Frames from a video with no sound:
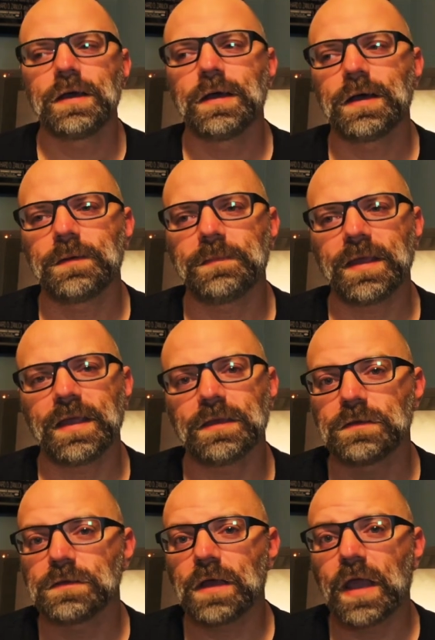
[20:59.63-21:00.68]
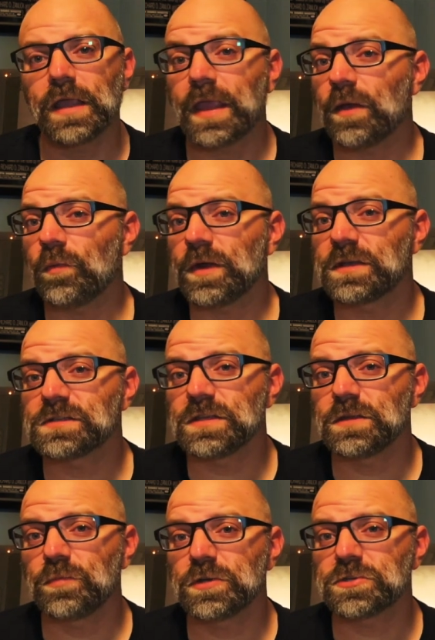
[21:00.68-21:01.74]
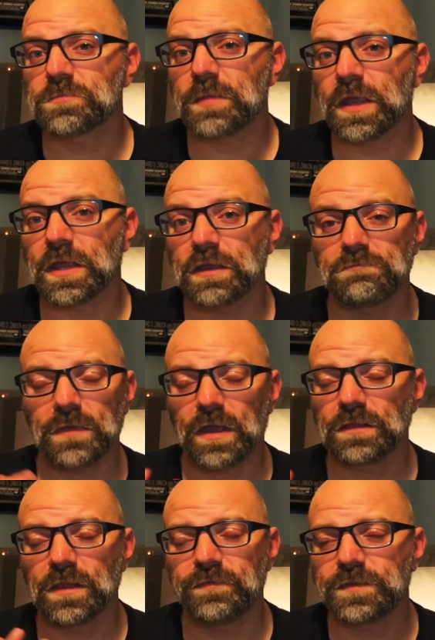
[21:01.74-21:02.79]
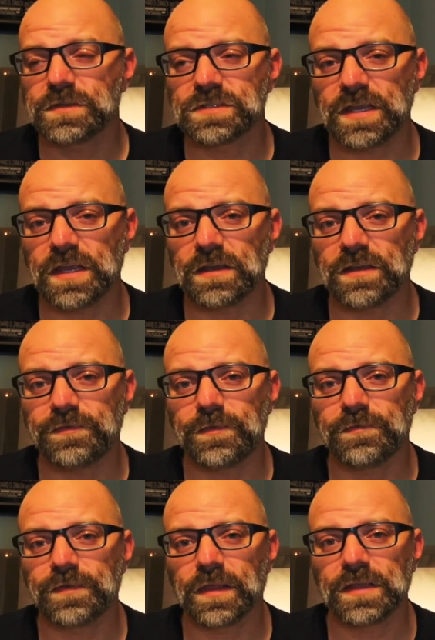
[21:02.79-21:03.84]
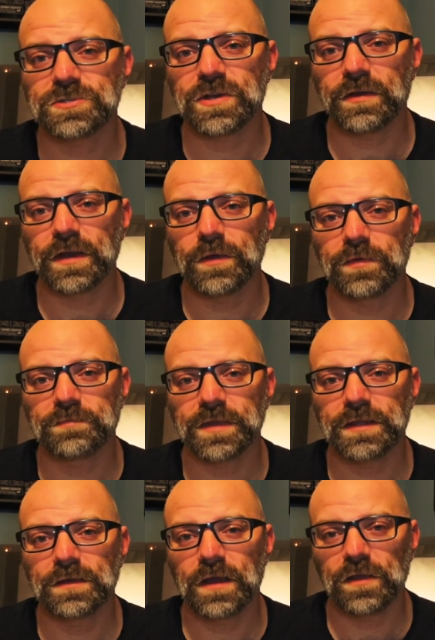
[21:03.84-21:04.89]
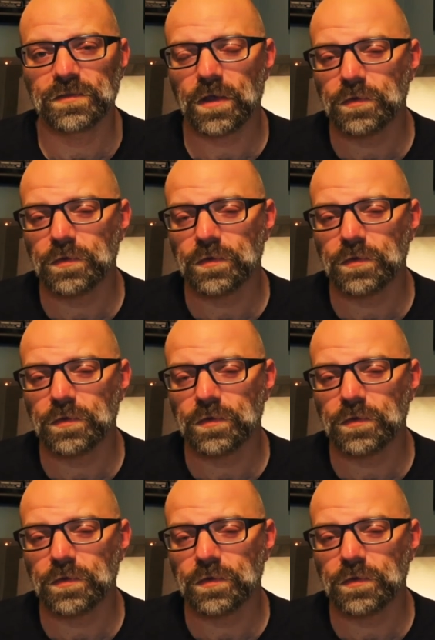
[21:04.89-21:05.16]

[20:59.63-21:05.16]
And I can't wait to see the books you're making. I'd love to see it if you feel like sharing it with me. I'll talk